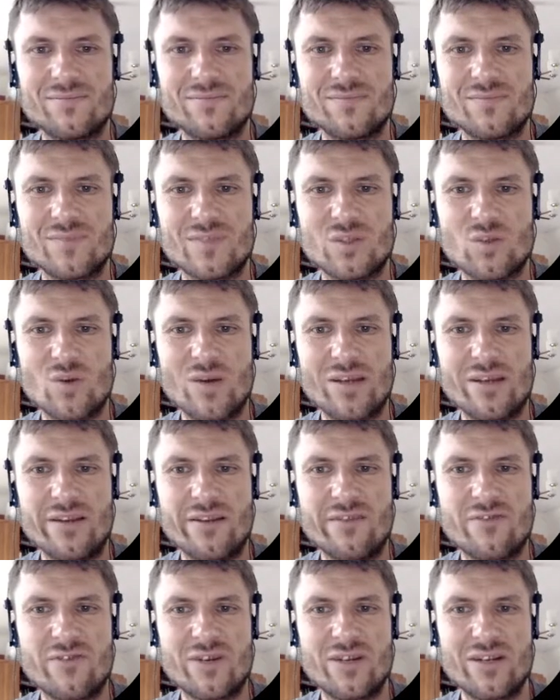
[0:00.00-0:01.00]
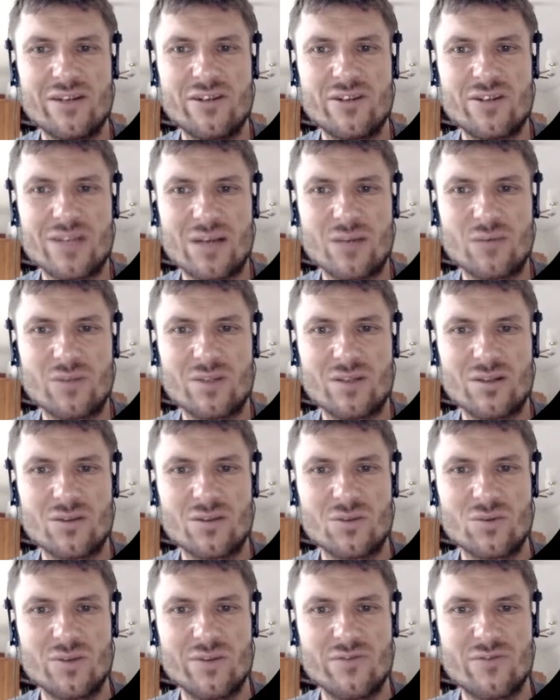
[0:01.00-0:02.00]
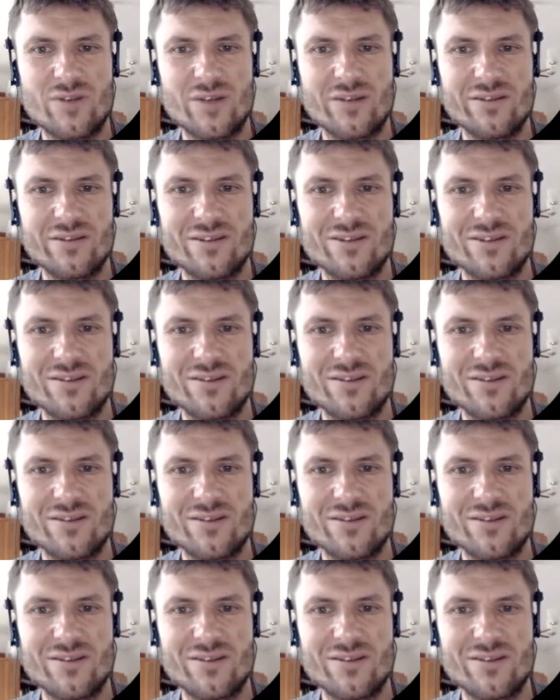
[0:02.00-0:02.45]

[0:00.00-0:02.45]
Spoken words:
is quite different. The sound is also different.